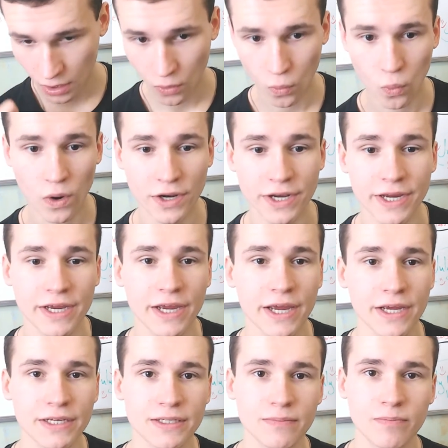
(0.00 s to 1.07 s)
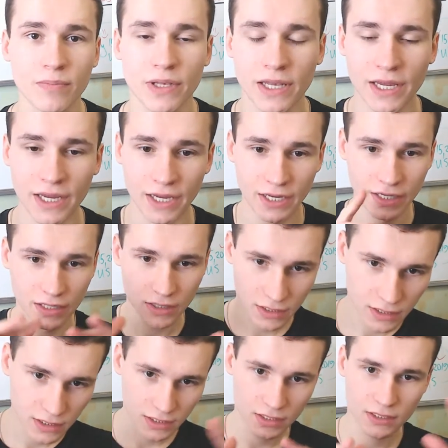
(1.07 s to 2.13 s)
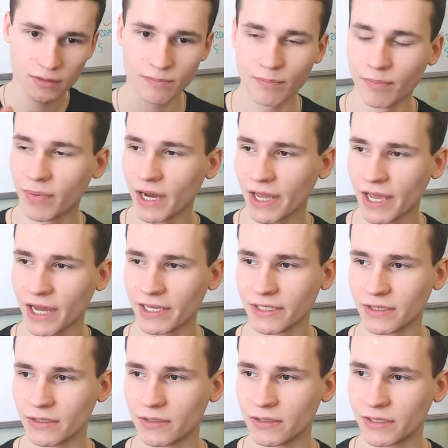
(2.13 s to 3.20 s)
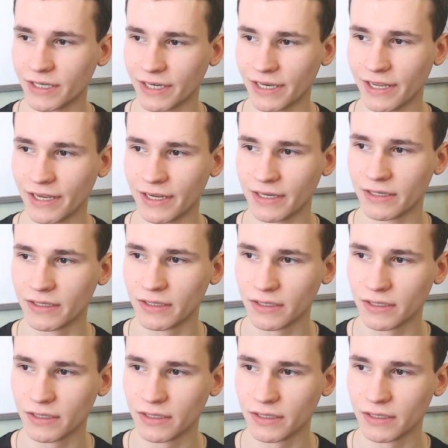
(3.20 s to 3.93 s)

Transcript: when I can play piano really